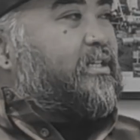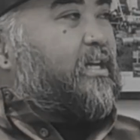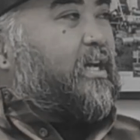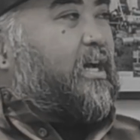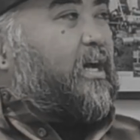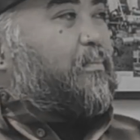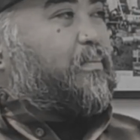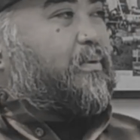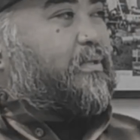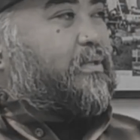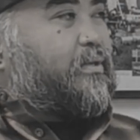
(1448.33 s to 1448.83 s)
to
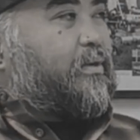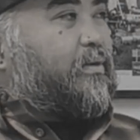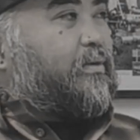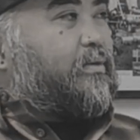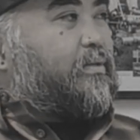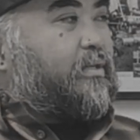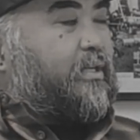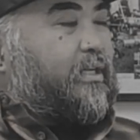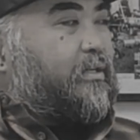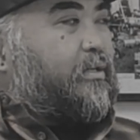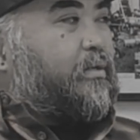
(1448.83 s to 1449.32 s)

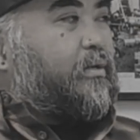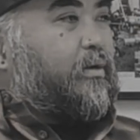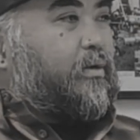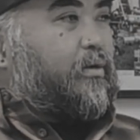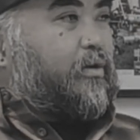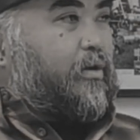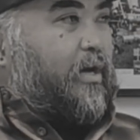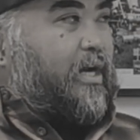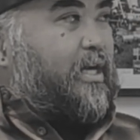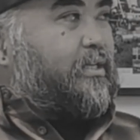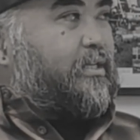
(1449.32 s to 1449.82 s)
episodes, like to a
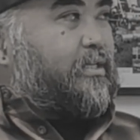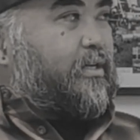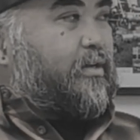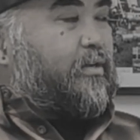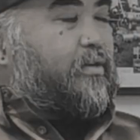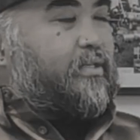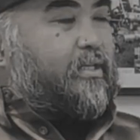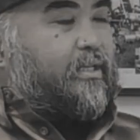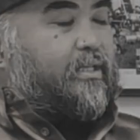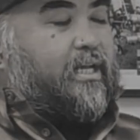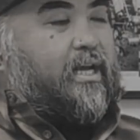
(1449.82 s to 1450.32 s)
great
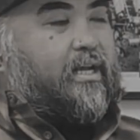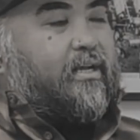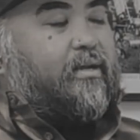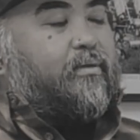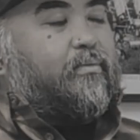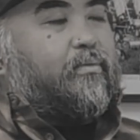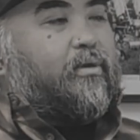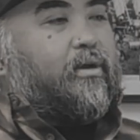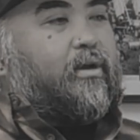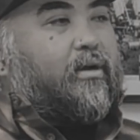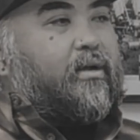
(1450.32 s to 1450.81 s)
series like that,
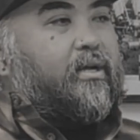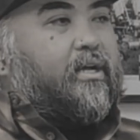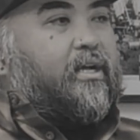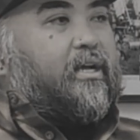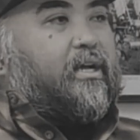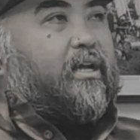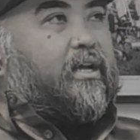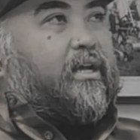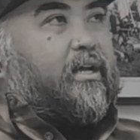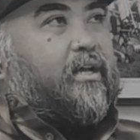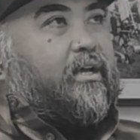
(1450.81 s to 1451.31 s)

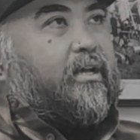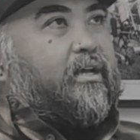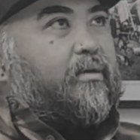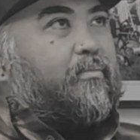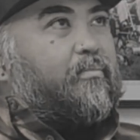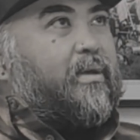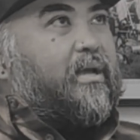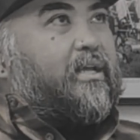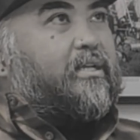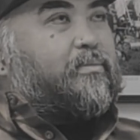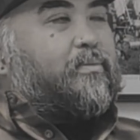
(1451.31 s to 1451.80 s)
it
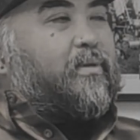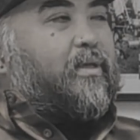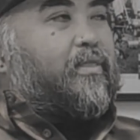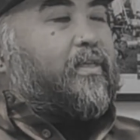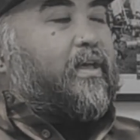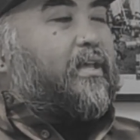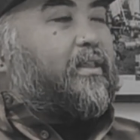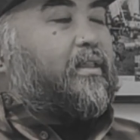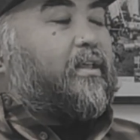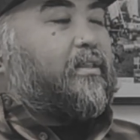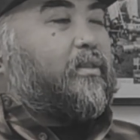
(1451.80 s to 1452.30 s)
makes me
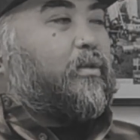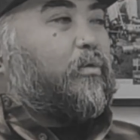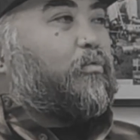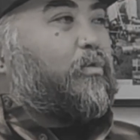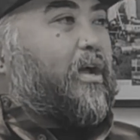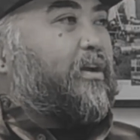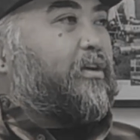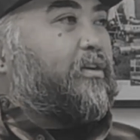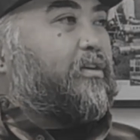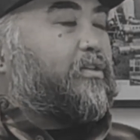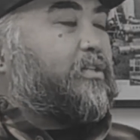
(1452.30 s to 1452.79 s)
think that the
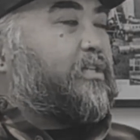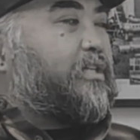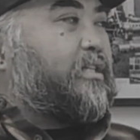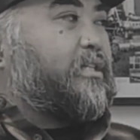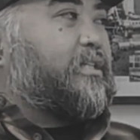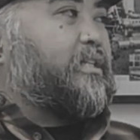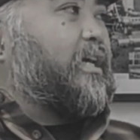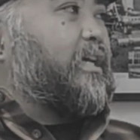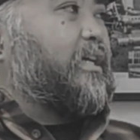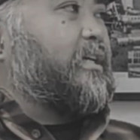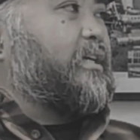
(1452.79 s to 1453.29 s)
writers
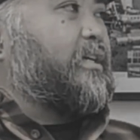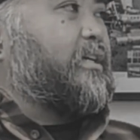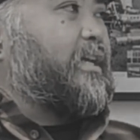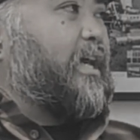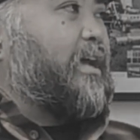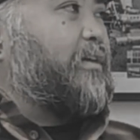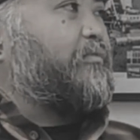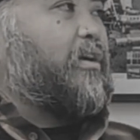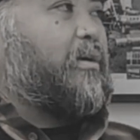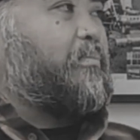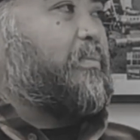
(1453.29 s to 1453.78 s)
just like
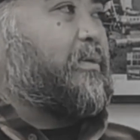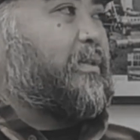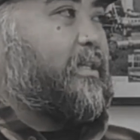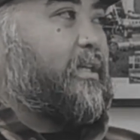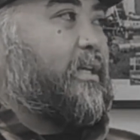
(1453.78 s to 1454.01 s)
gave up at